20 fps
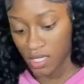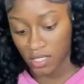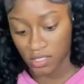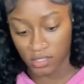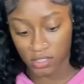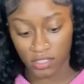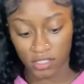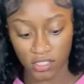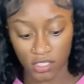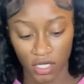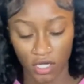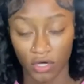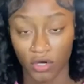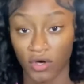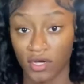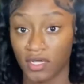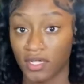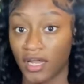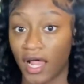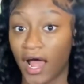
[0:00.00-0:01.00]
So
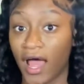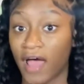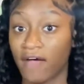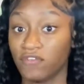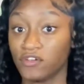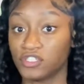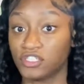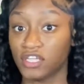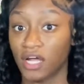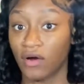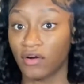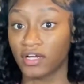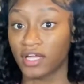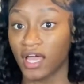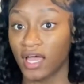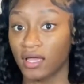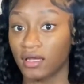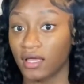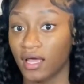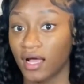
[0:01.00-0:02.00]
I have a shower
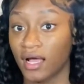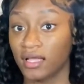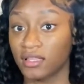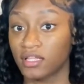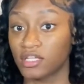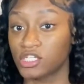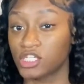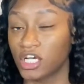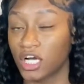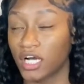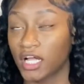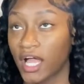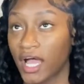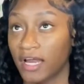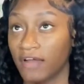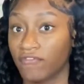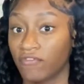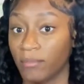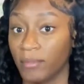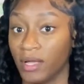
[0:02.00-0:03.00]
caddy. I got this shower caddy
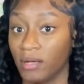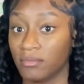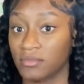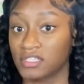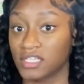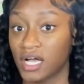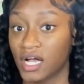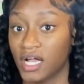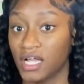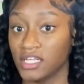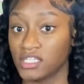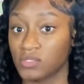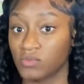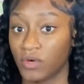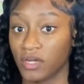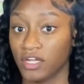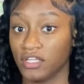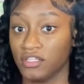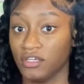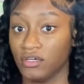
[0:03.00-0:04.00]
from Amazon. It's
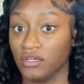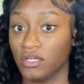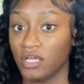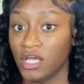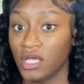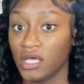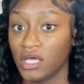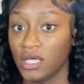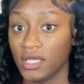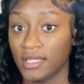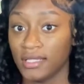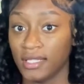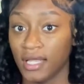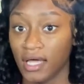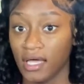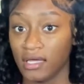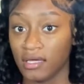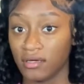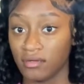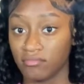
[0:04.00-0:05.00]
one of the
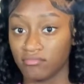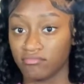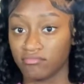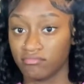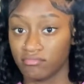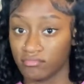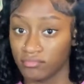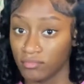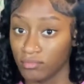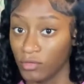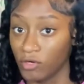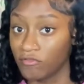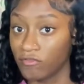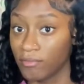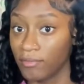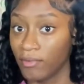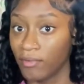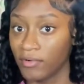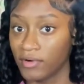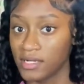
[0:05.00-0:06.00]
like
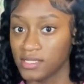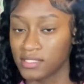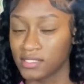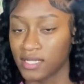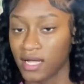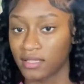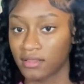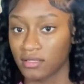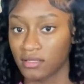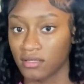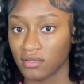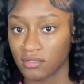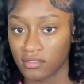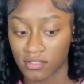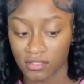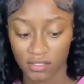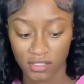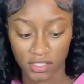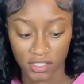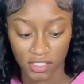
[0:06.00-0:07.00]
movable ones, not the
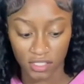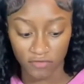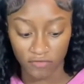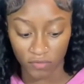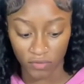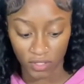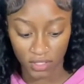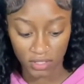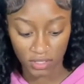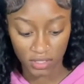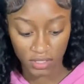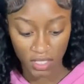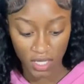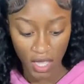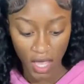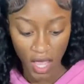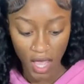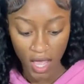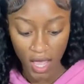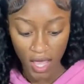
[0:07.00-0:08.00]
stiff ones.
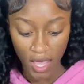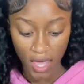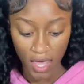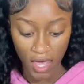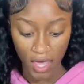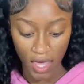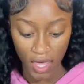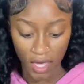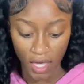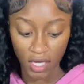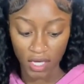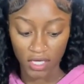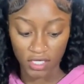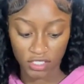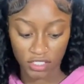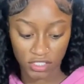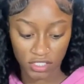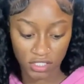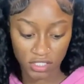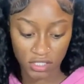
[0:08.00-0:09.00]
And
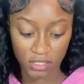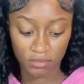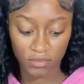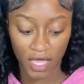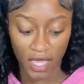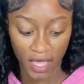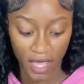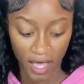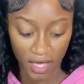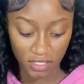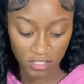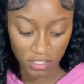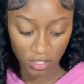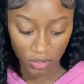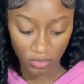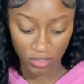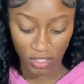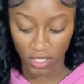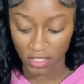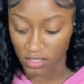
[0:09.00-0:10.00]
it's just some like
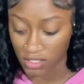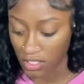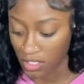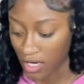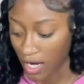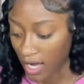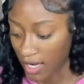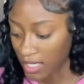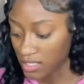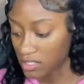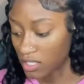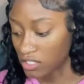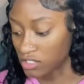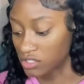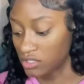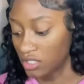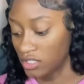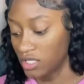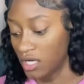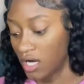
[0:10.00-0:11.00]
household things in here. I guess I'll
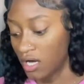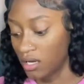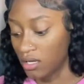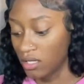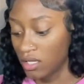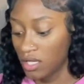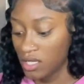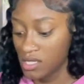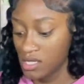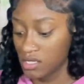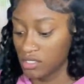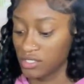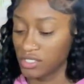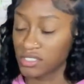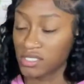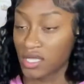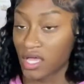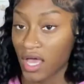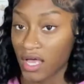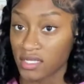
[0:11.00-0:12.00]
show y'all just
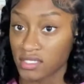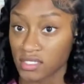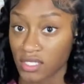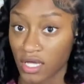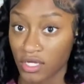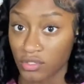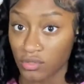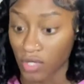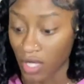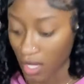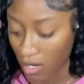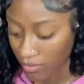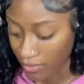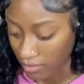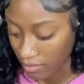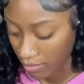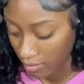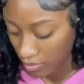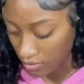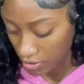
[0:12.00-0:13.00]
in case like you can't
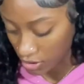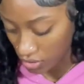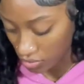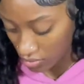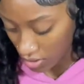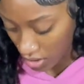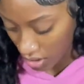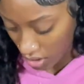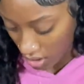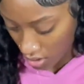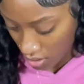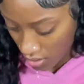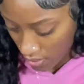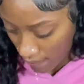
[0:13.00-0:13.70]
remember what you need.